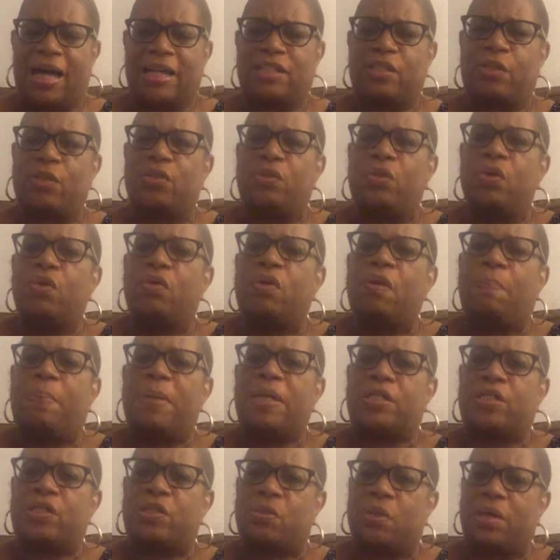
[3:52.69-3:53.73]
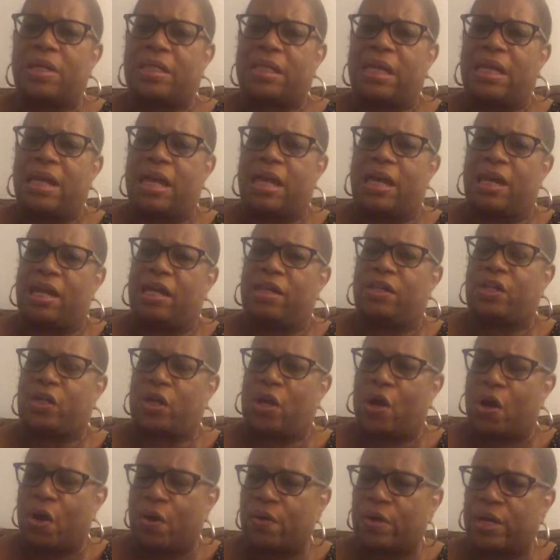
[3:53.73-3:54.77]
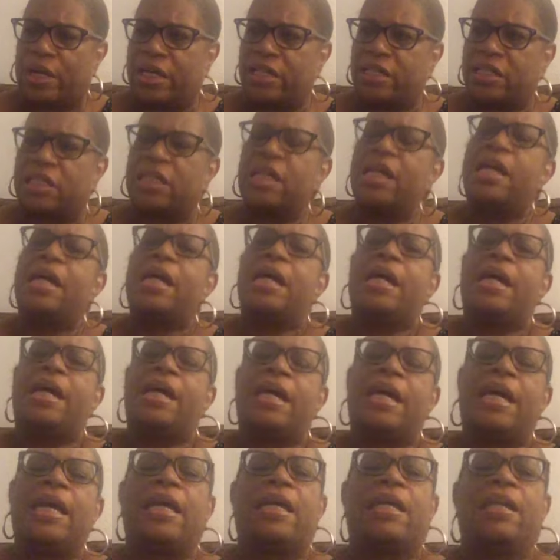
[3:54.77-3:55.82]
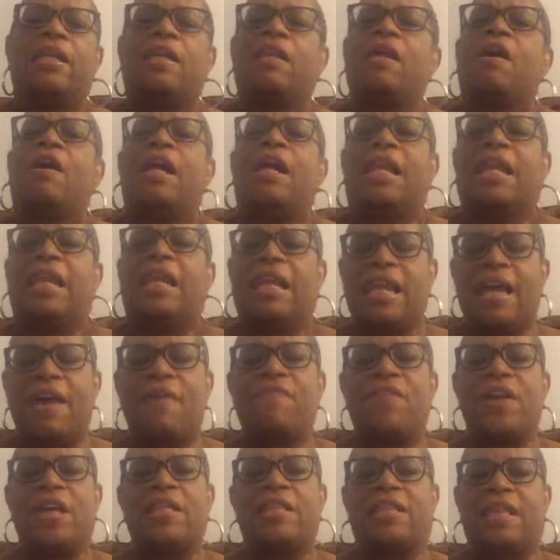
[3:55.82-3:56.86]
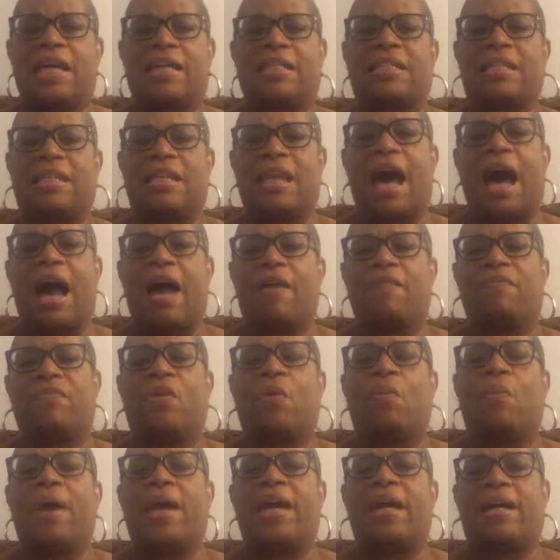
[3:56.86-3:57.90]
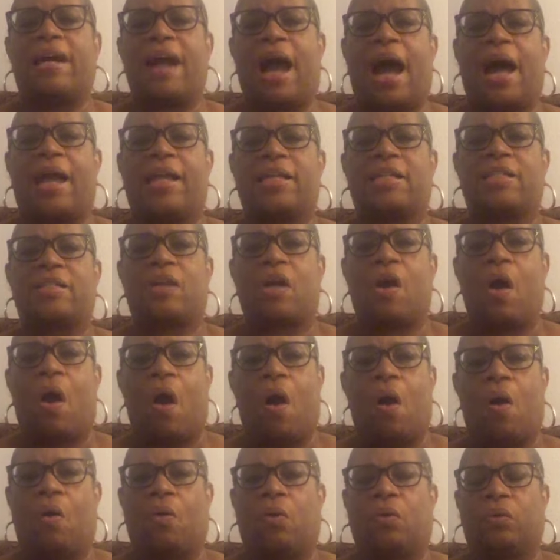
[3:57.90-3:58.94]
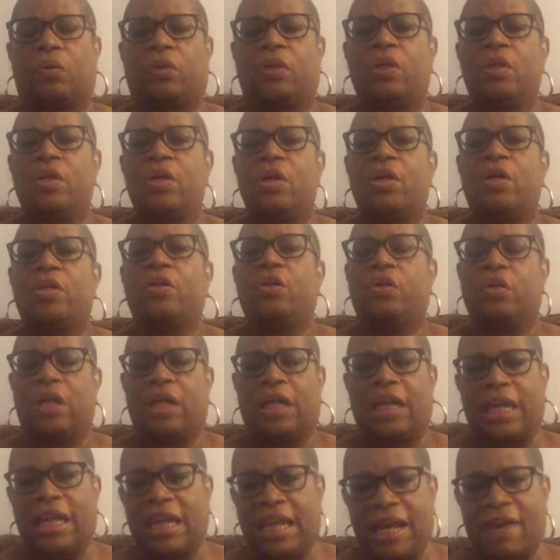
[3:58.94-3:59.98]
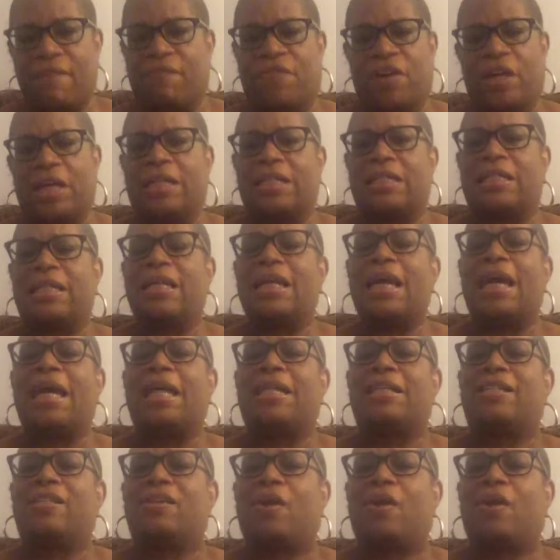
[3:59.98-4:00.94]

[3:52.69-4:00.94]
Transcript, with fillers: So you could be strengthened and encouraged in living this life the way God has called you to live it. And